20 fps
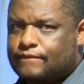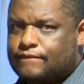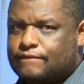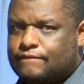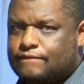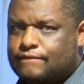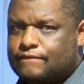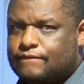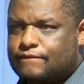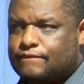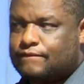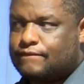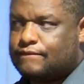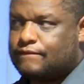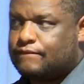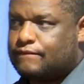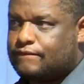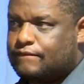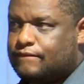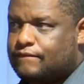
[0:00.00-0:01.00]

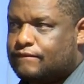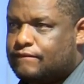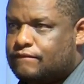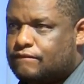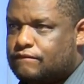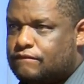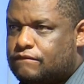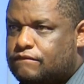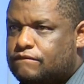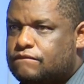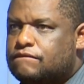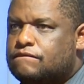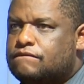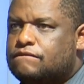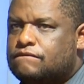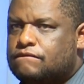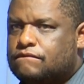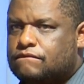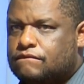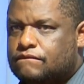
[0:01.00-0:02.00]

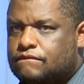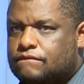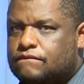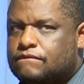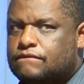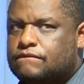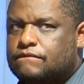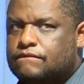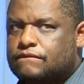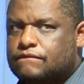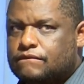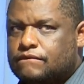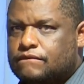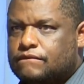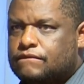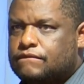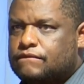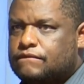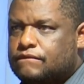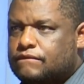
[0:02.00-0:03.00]

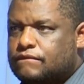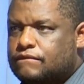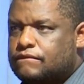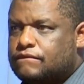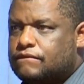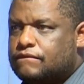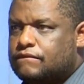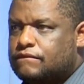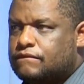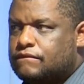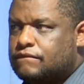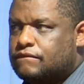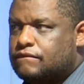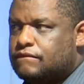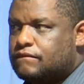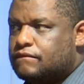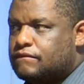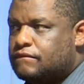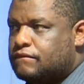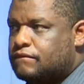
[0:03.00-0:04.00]

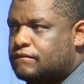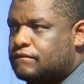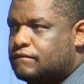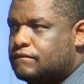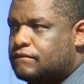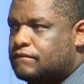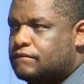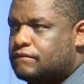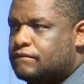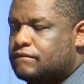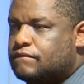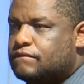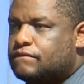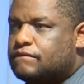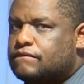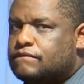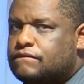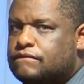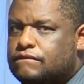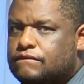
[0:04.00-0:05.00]

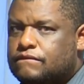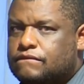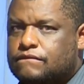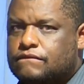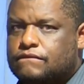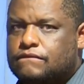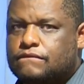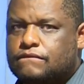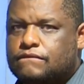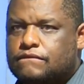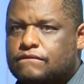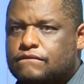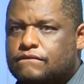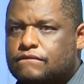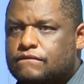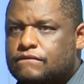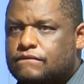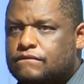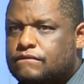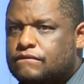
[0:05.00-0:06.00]

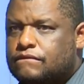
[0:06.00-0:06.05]
No words are spoken by the person on screen.